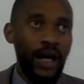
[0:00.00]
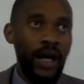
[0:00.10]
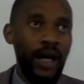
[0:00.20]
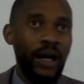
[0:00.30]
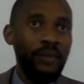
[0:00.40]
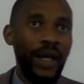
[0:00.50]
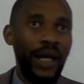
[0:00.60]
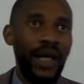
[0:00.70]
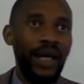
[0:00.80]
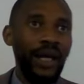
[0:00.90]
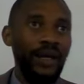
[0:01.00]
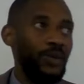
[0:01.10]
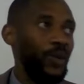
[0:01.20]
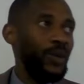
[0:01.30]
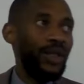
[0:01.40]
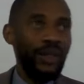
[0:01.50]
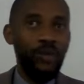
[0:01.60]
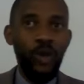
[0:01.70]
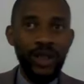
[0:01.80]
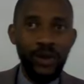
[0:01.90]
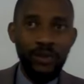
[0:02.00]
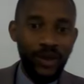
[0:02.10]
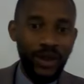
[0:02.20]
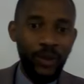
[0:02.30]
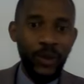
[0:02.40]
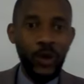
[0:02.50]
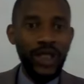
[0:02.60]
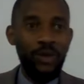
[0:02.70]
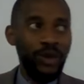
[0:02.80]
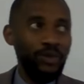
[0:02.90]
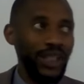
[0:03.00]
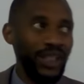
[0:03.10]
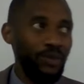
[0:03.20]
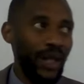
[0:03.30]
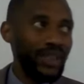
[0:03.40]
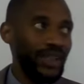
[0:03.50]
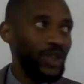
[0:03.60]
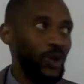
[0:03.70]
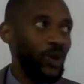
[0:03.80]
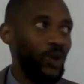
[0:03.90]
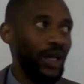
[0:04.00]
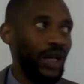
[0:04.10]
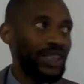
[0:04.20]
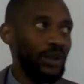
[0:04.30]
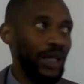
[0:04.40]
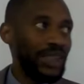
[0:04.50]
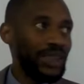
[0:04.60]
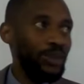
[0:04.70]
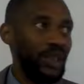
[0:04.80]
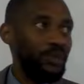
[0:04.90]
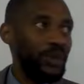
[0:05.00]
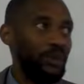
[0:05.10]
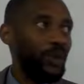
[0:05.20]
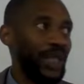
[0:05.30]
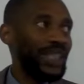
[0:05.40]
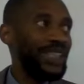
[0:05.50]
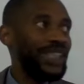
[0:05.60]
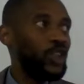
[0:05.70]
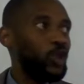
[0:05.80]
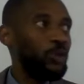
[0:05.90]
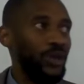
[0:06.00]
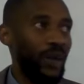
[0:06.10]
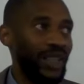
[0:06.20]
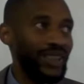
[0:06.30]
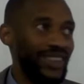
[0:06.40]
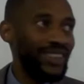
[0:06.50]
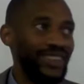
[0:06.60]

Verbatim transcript: um, and I, I, in the morning with my elder, we're talking about being reminded, you know, us, us being people that need to be reminded,